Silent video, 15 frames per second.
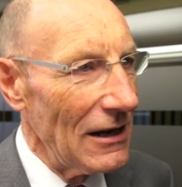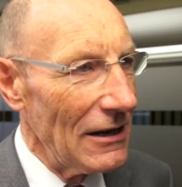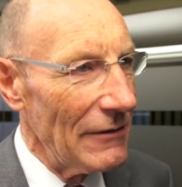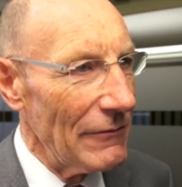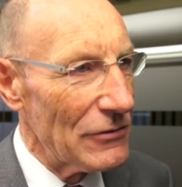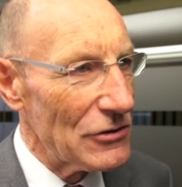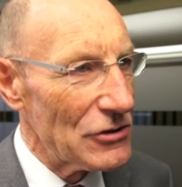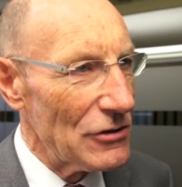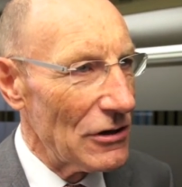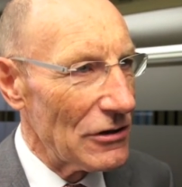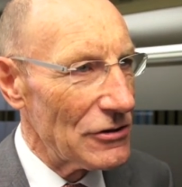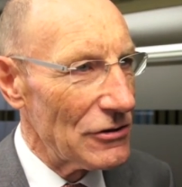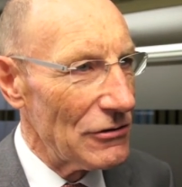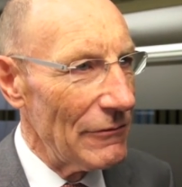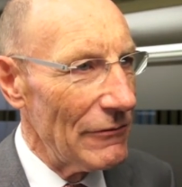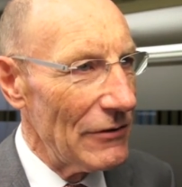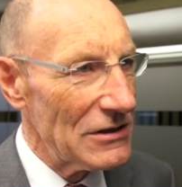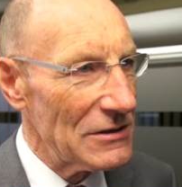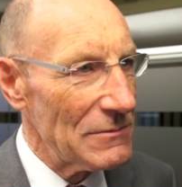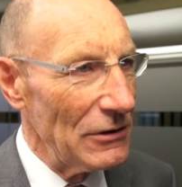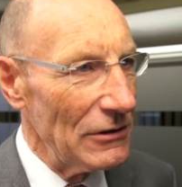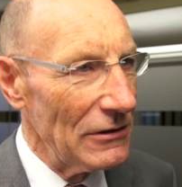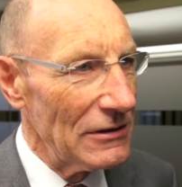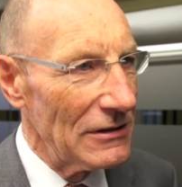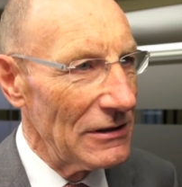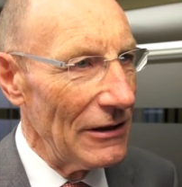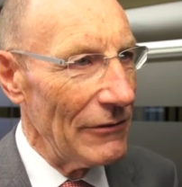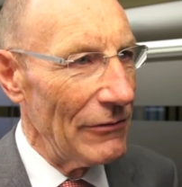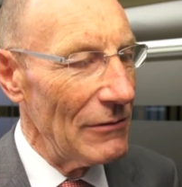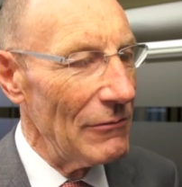infrastructure investment
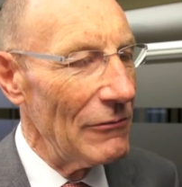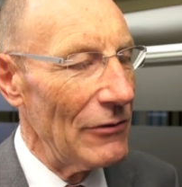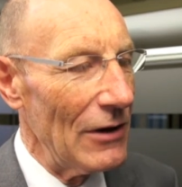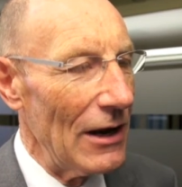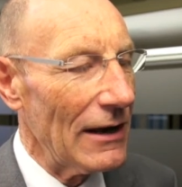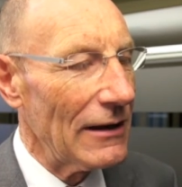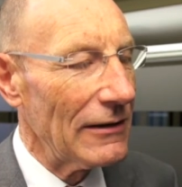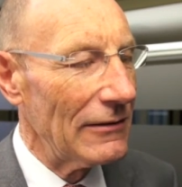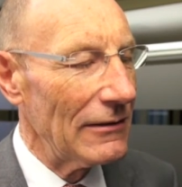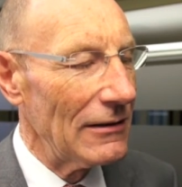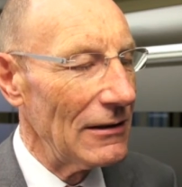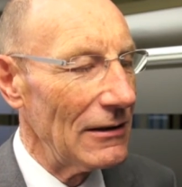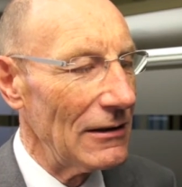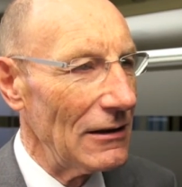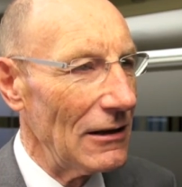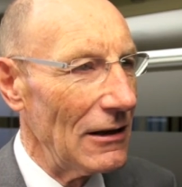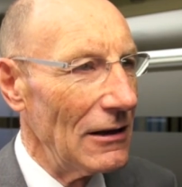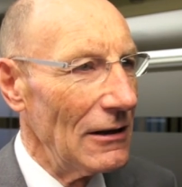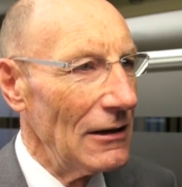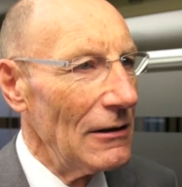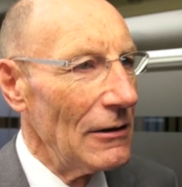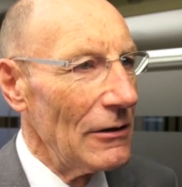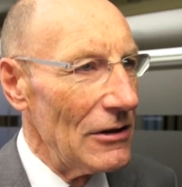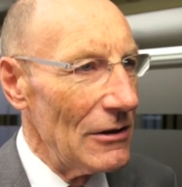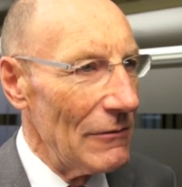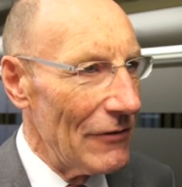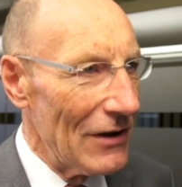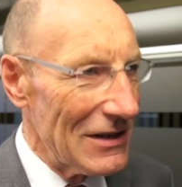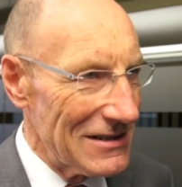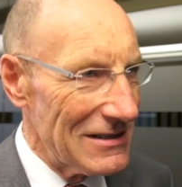if in fact the
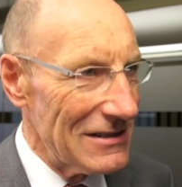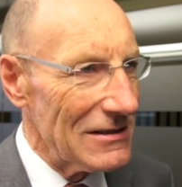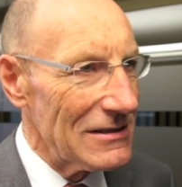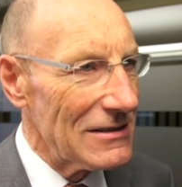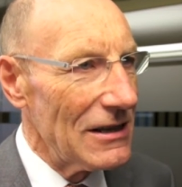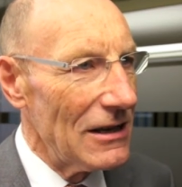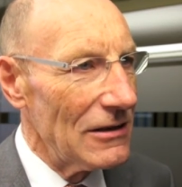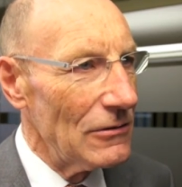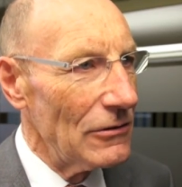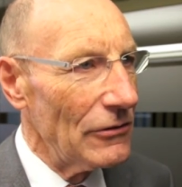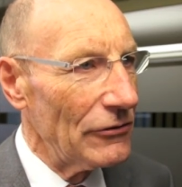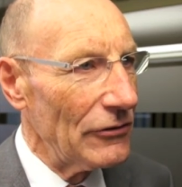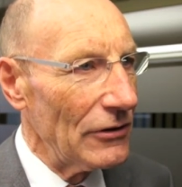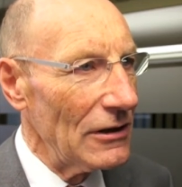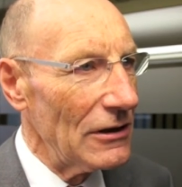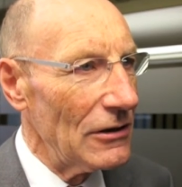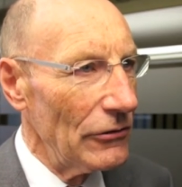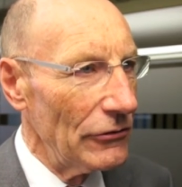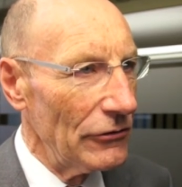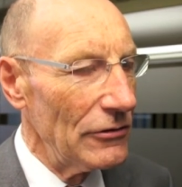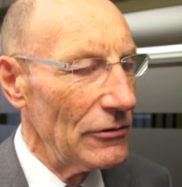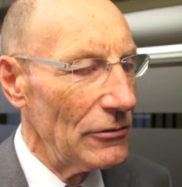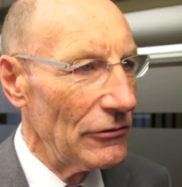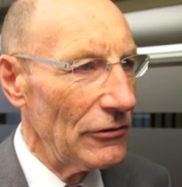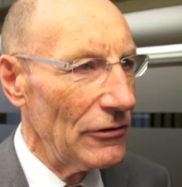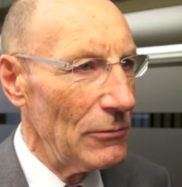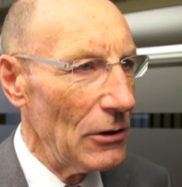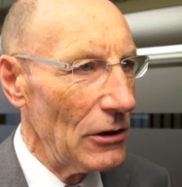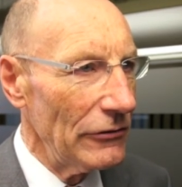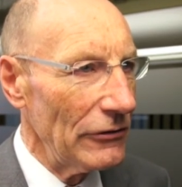investors cannot see continuity
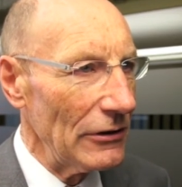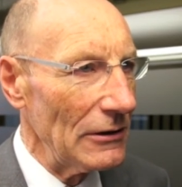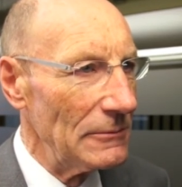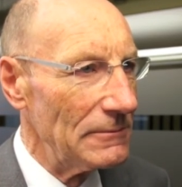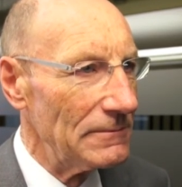of policy.